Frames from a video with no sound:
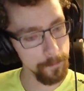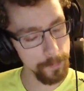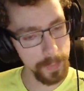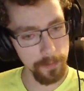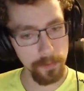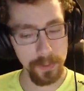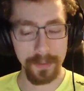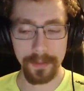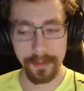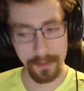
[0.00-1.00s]
that would
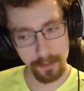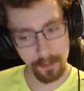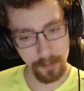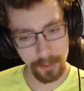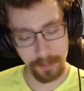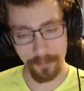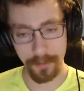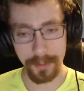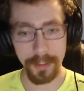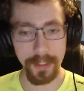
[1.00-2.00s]
sort of stuff
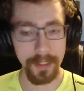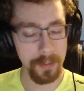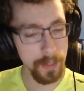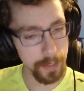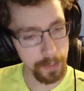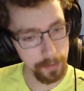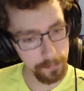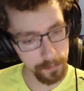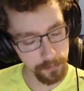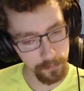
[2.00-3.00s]
would need. That kind of
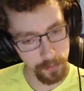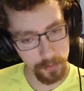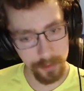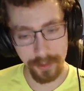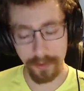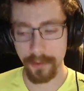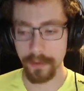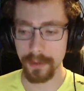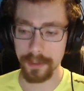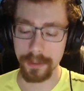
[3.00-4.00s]
Trojan
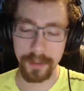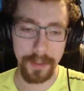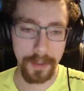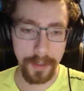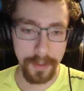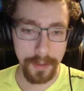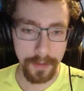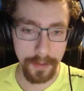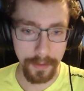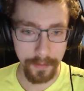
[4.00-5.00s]
horse.
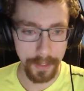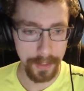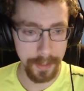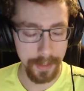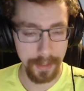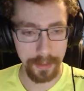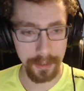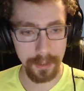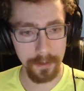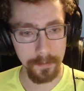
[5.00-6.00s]
Oh my
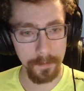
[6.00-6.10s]
gosh.